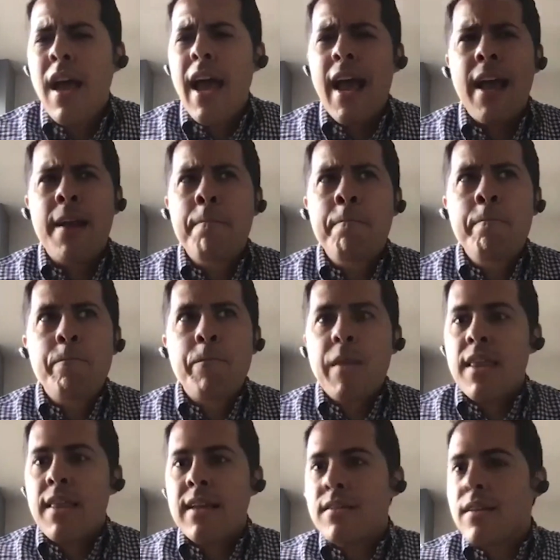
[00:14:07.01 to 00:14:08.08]
And
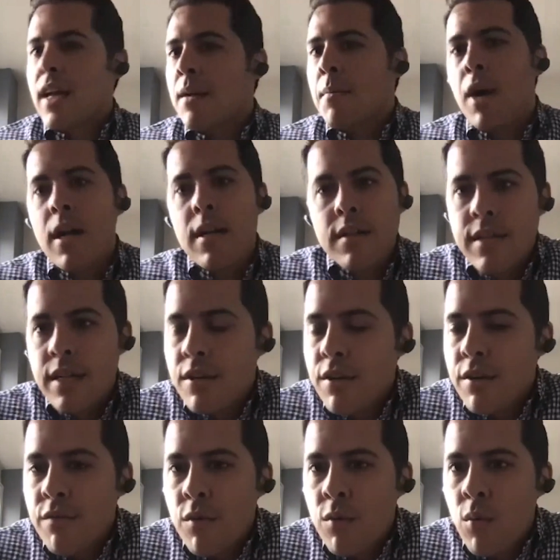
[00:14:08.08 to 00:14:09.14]
that's not a
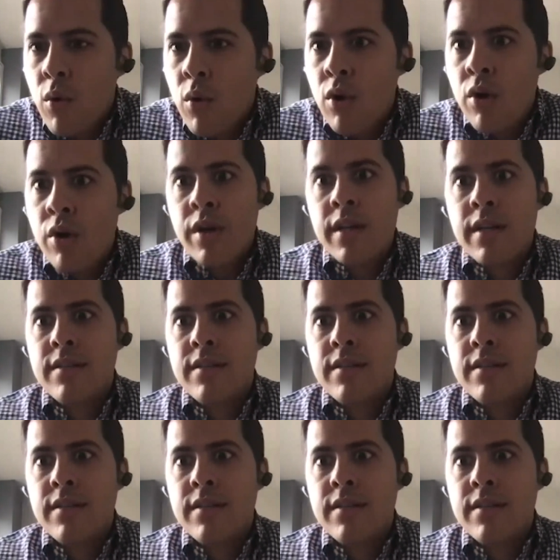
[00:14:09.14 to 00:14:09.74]
monetary reward.